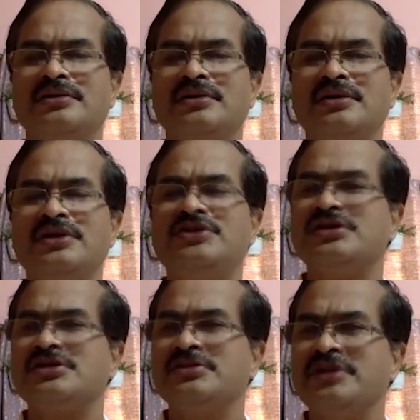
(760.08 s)
Each
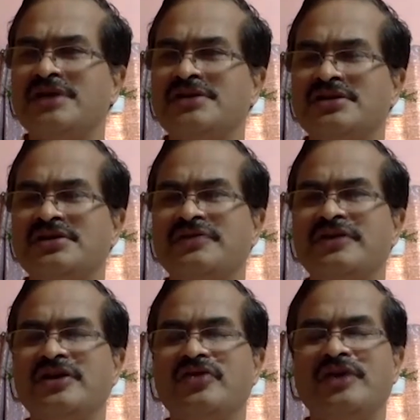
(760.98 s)
customer has a different
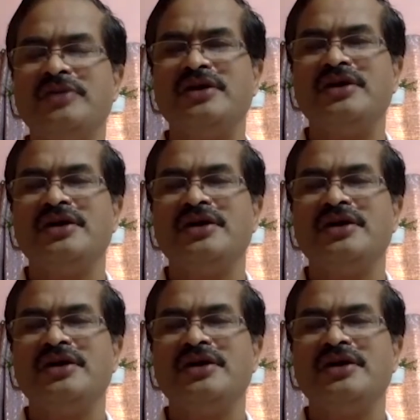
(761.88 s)
requirement,